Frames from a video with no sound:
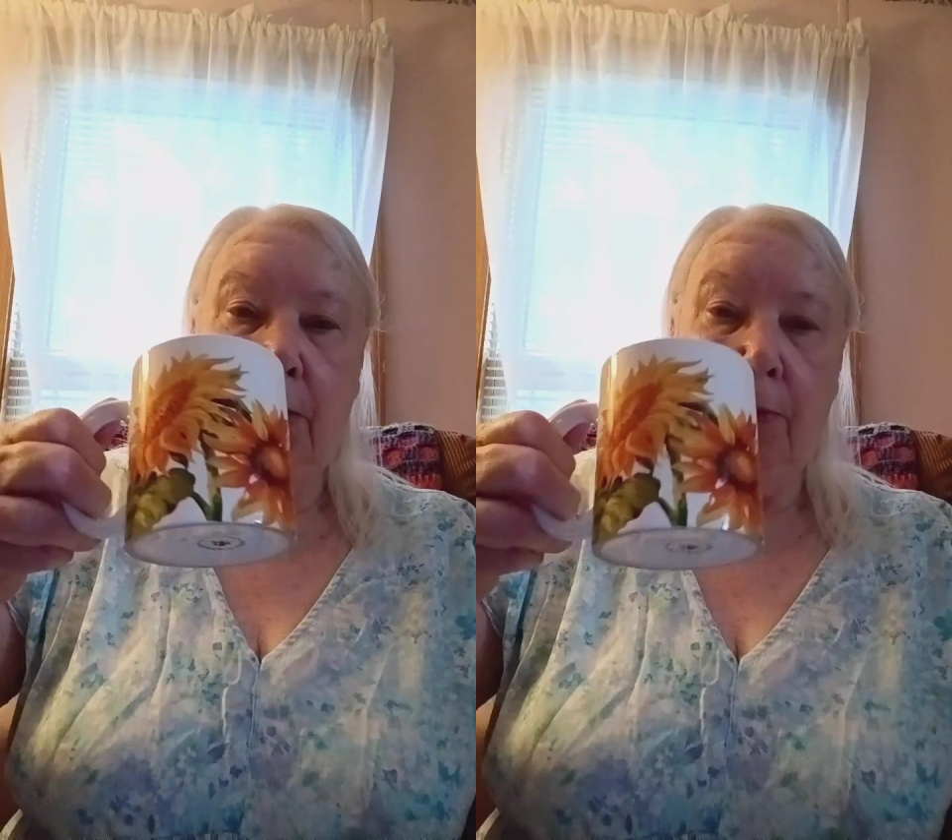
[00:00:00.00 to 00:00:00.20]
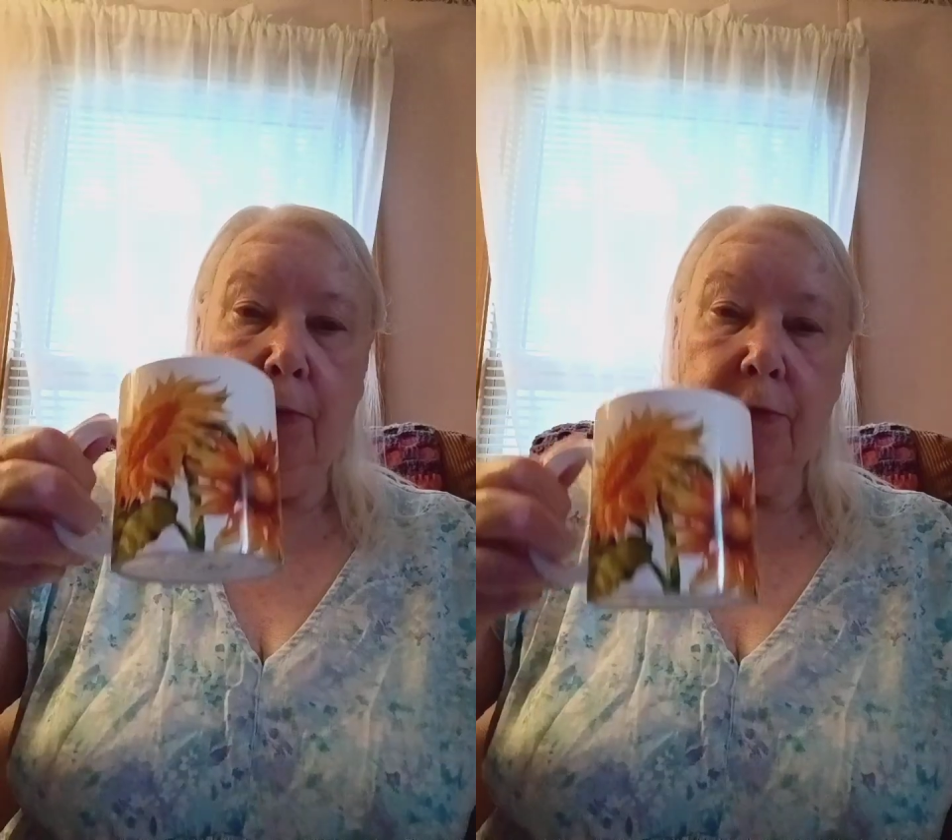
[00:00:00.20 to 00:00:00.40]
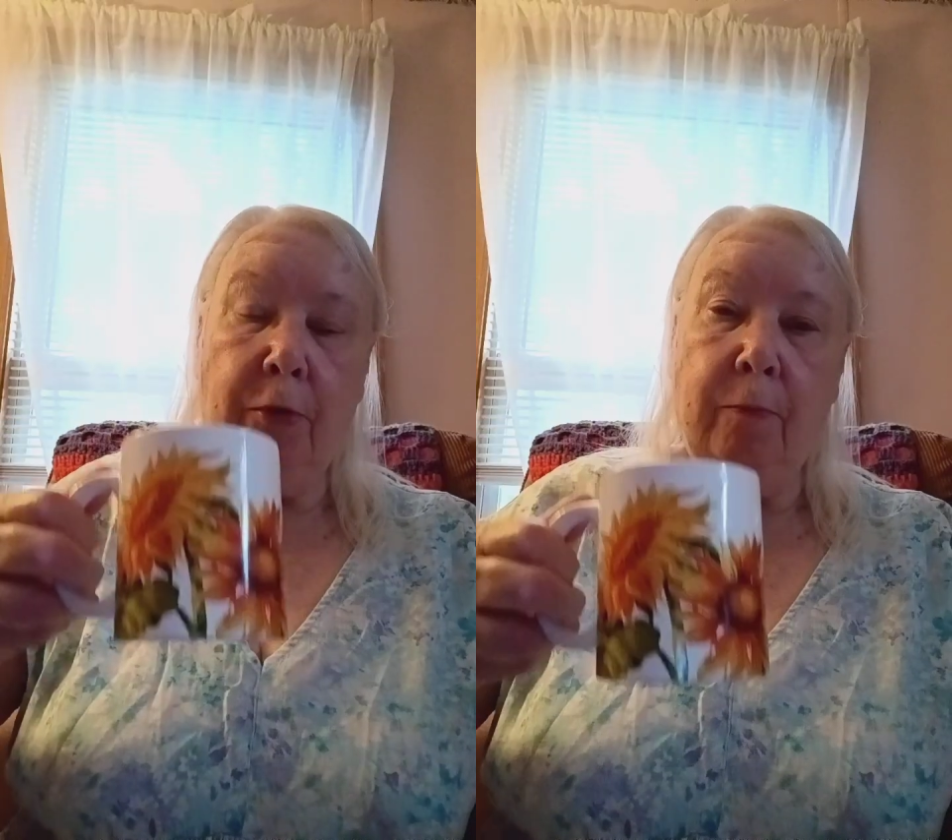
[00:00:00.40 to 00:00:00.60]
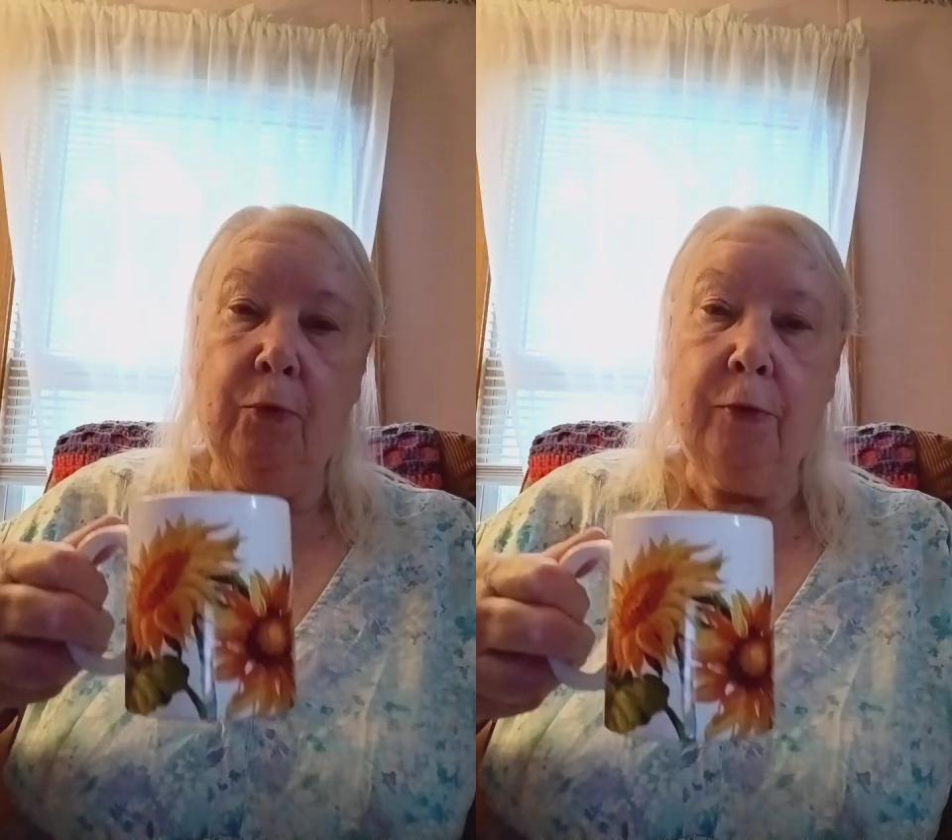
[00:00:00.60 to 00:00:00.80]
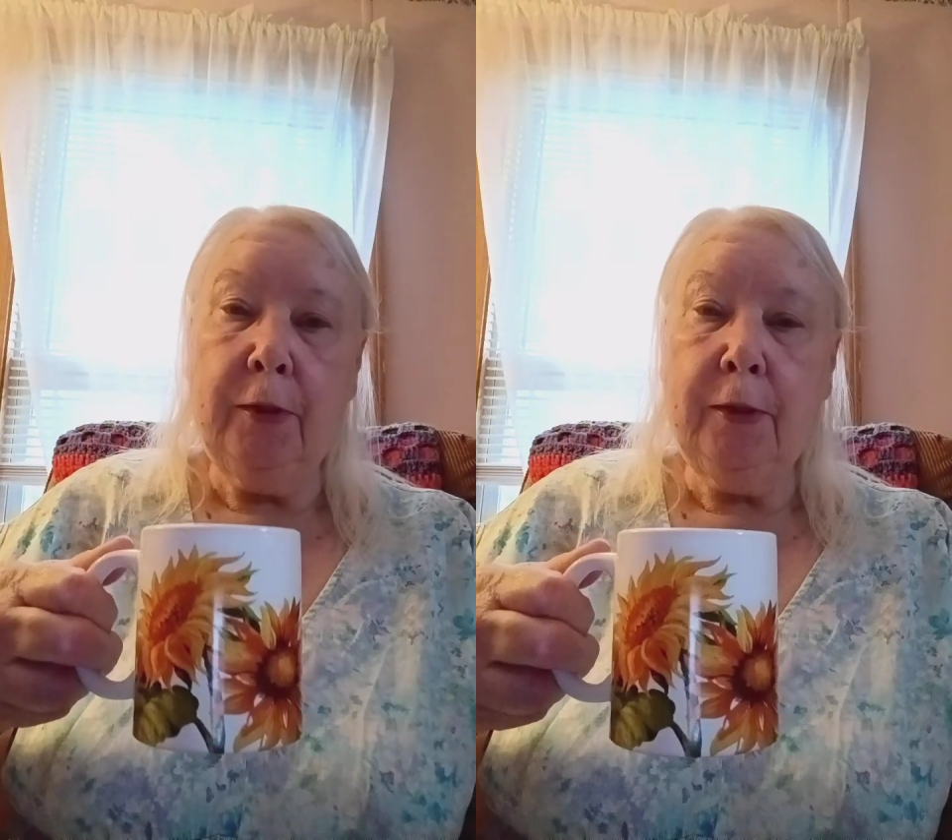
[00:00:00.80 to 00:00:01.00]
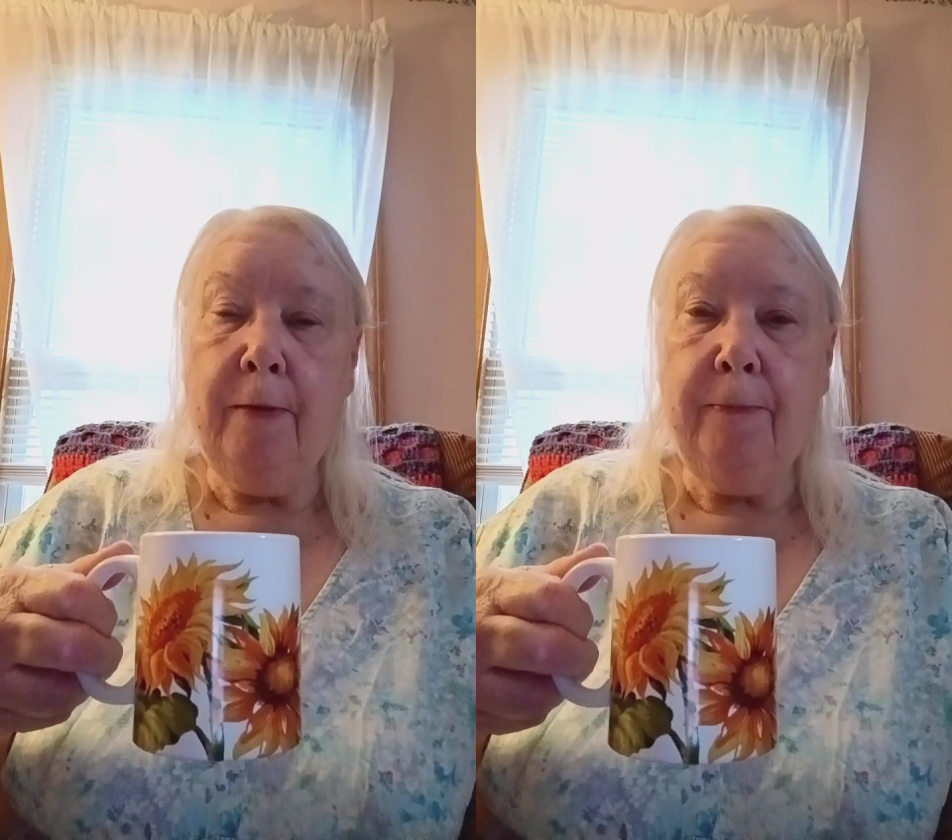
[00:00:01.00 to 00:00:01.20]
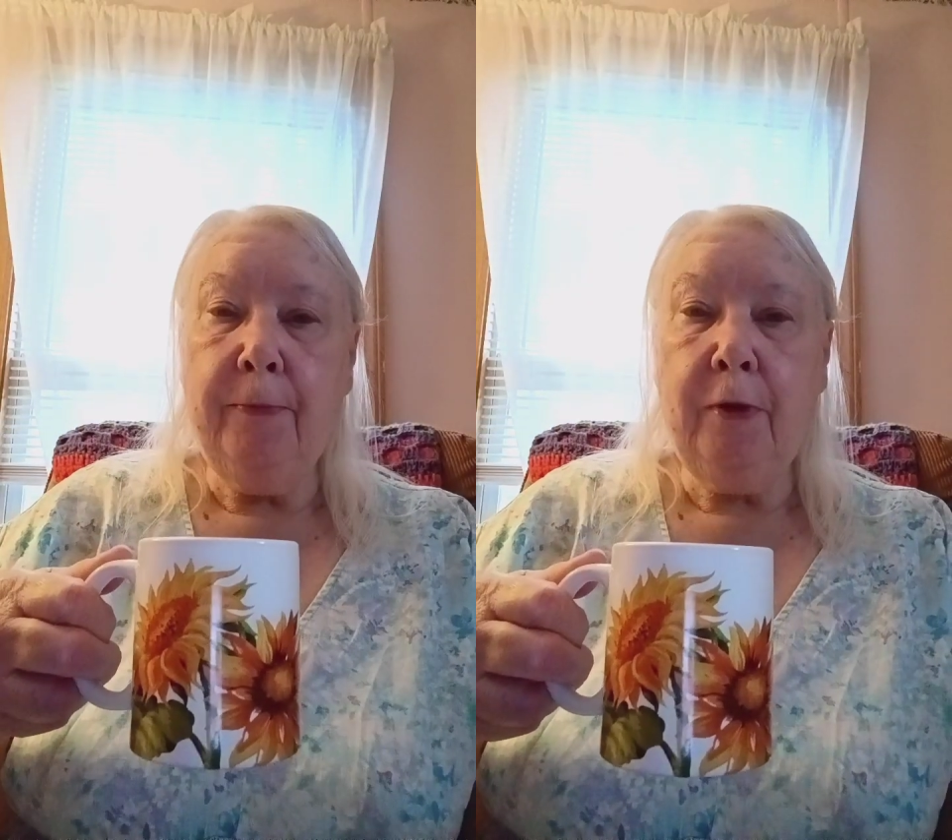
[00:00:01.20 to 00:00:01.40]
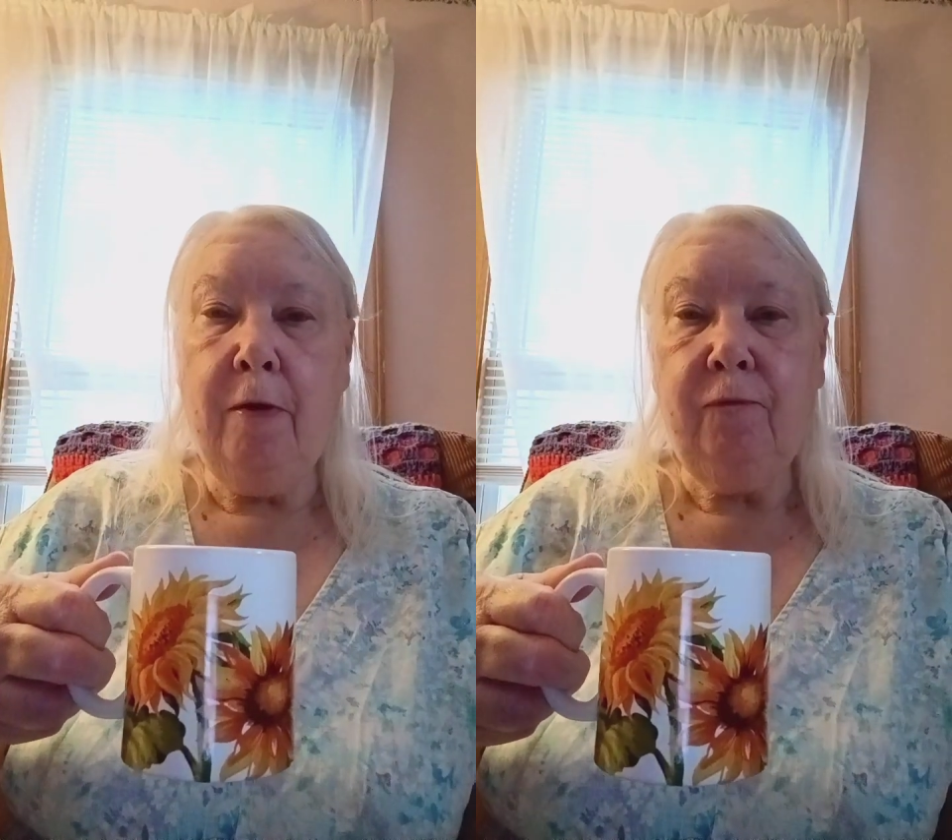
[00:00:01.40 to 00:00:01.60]
with our morning cup of
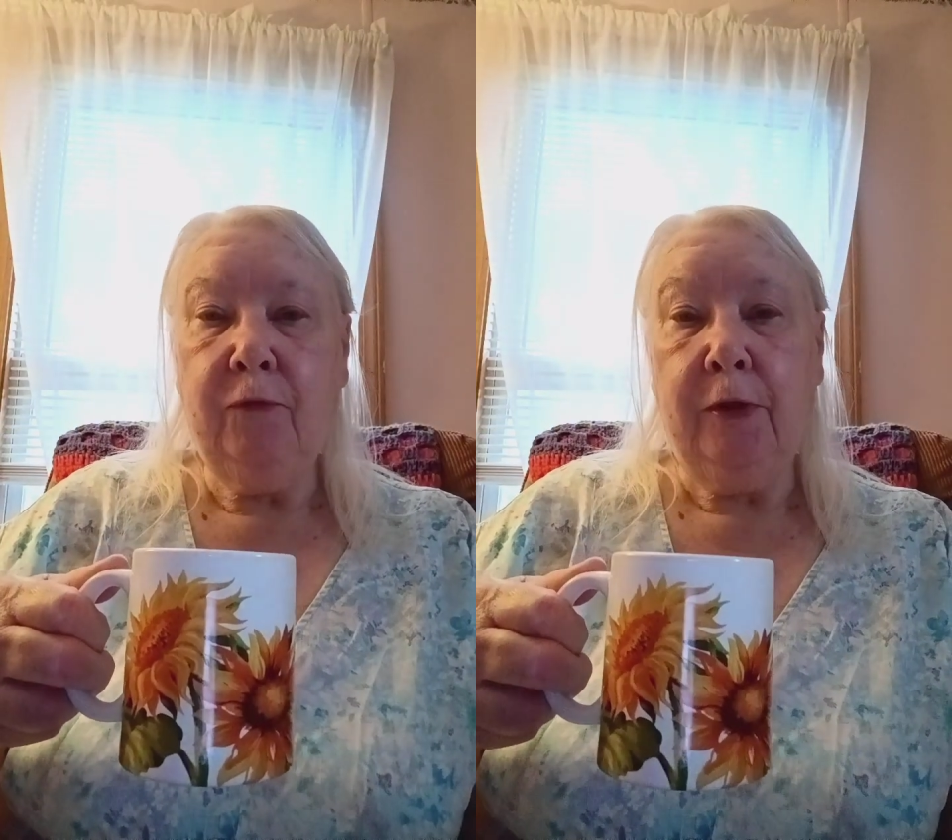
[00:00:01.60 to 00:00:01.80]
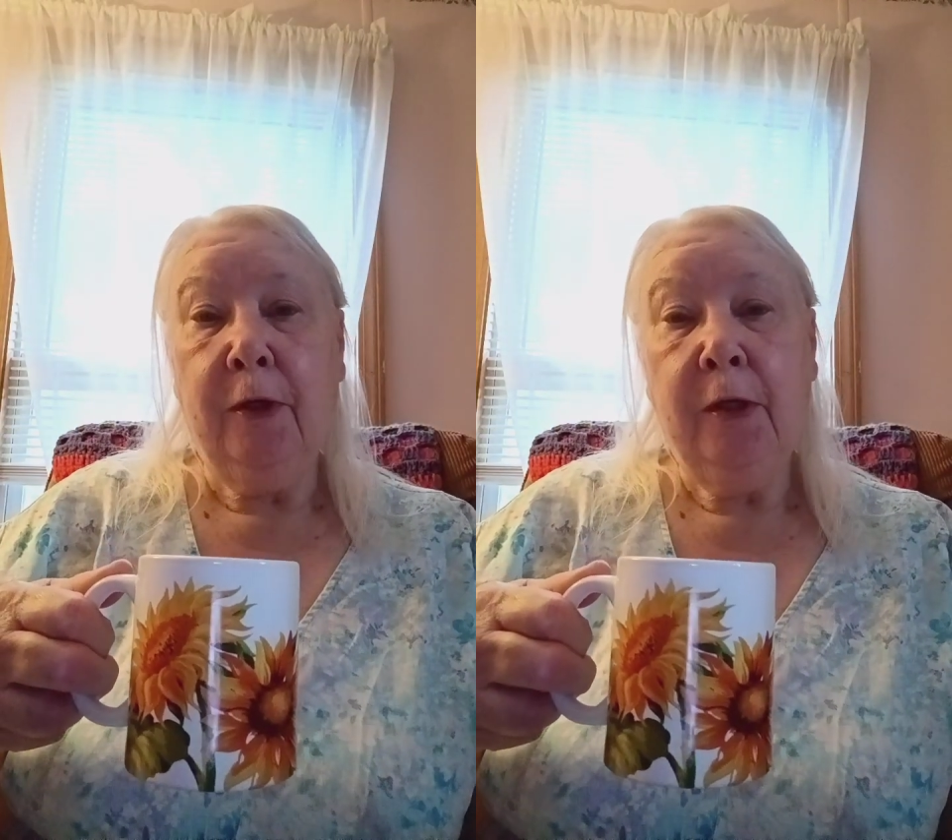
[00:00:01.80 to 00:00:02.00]
coffee.